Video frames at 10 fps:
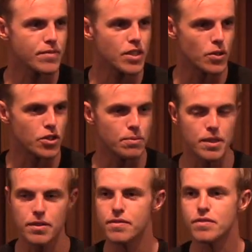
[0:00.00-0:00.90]

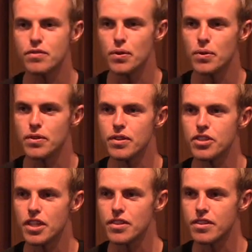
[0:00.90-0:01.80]
Nourishment, food,
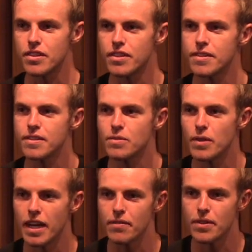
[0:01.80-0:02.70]
shelter, what
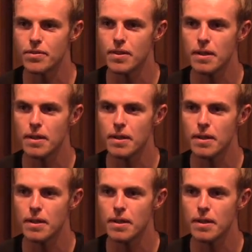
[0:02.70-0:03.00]
have you.